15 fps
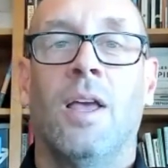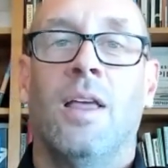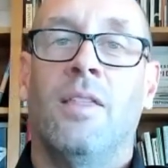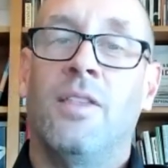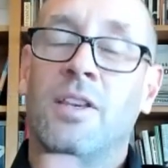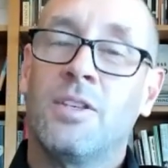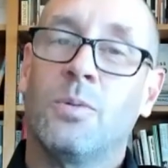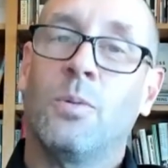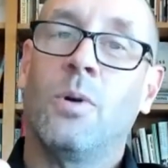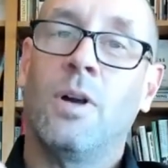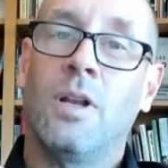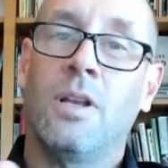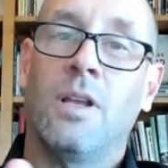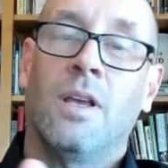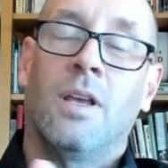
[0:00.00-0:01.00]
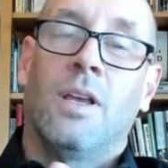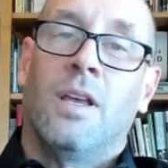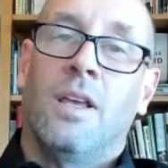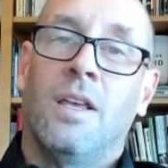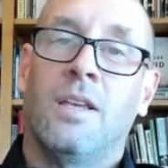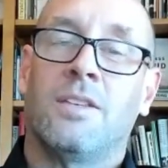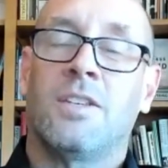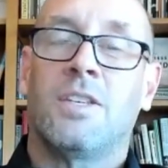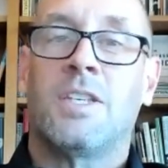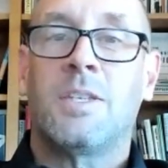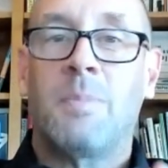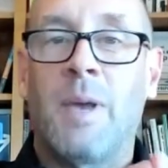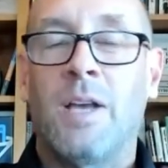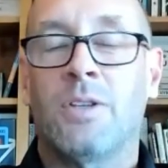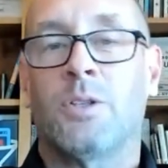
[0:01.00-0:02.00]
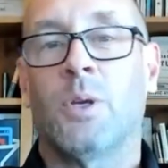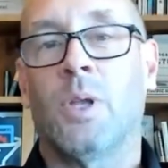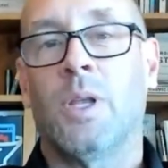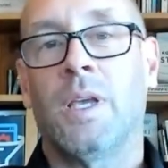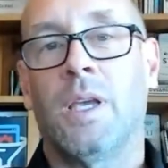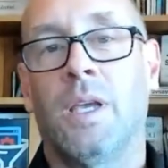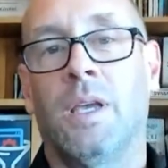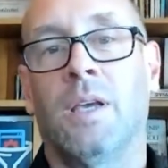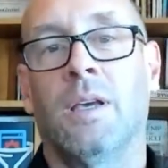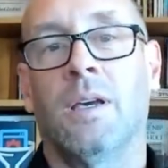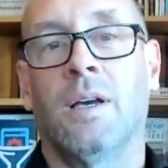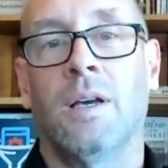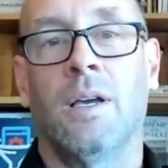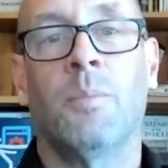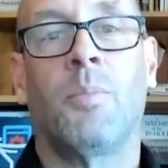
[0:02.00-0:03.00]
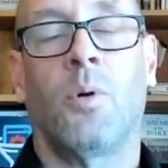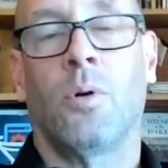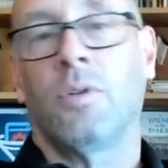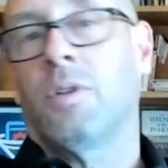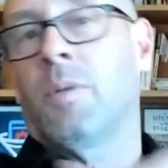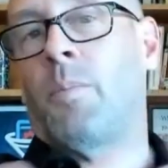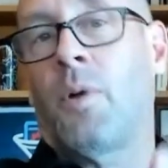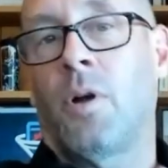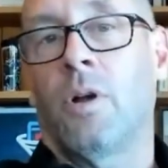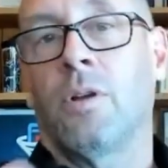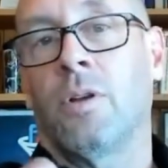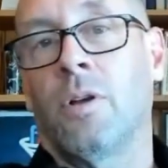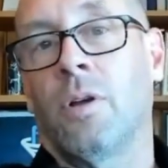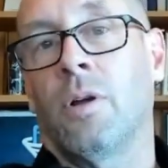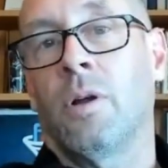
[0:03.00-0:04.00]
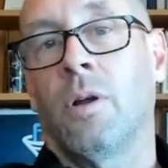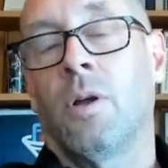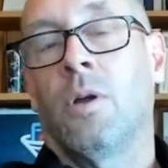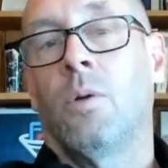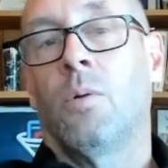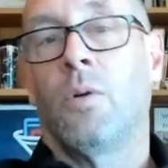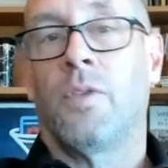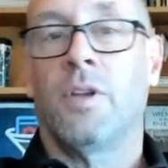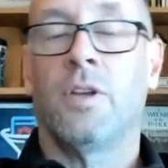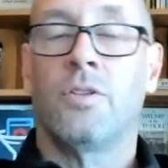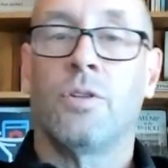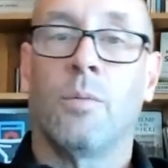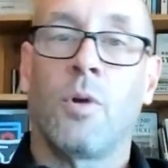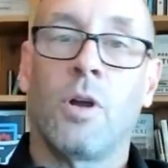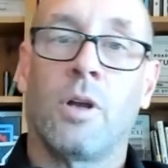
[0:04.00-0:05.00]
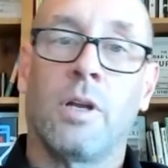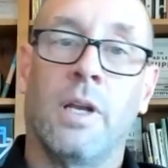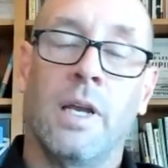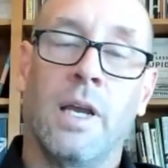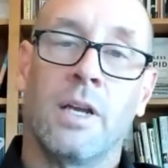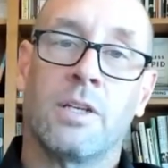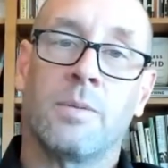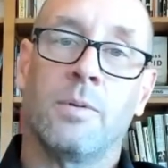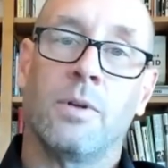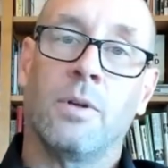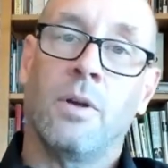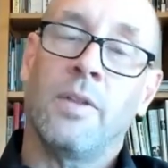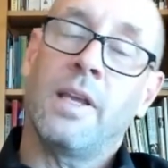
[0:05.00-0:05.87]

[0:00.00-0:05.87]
This one is especially important to partner with a digital marketing expert on.